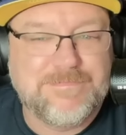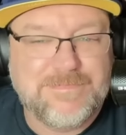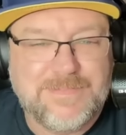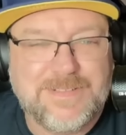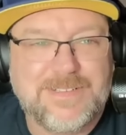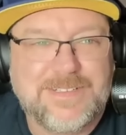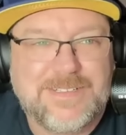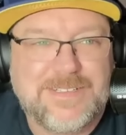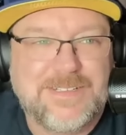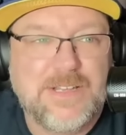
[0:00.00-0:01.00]

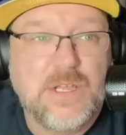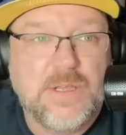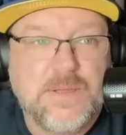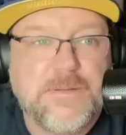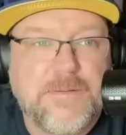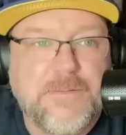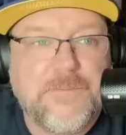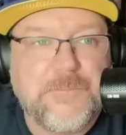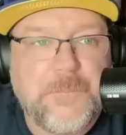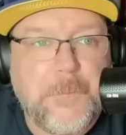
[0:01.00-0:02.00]

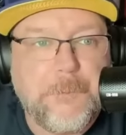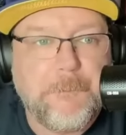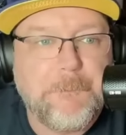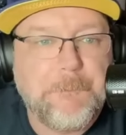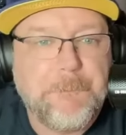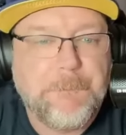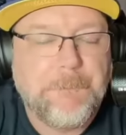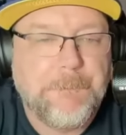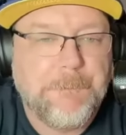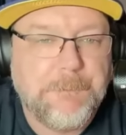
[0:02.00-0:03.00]

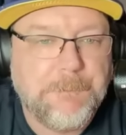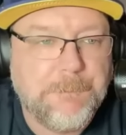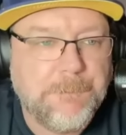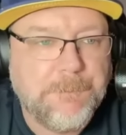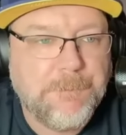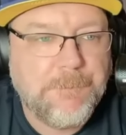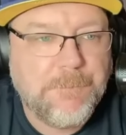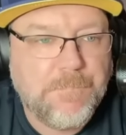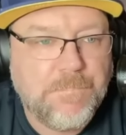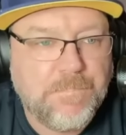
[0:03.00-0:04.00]

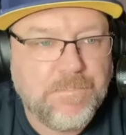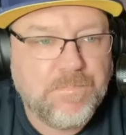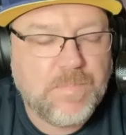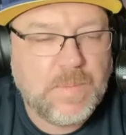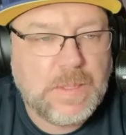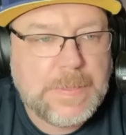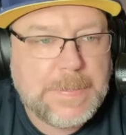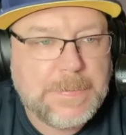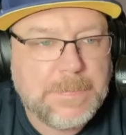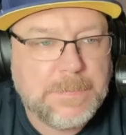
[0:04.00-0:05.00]

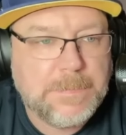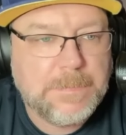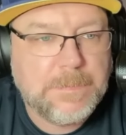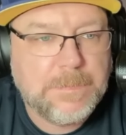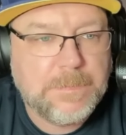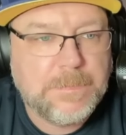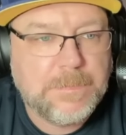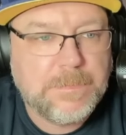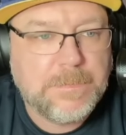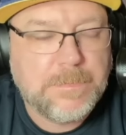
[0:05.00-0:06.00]

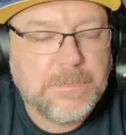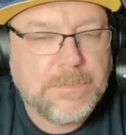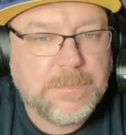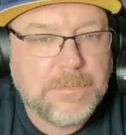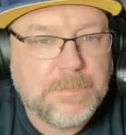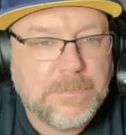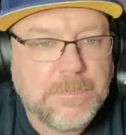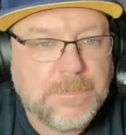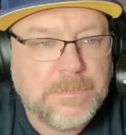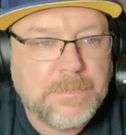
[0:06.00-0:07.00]

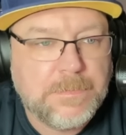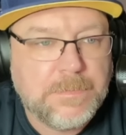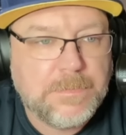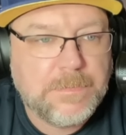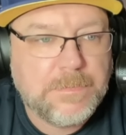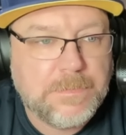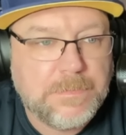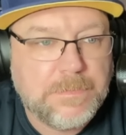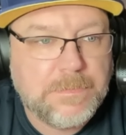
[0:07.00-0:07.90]
[no speech]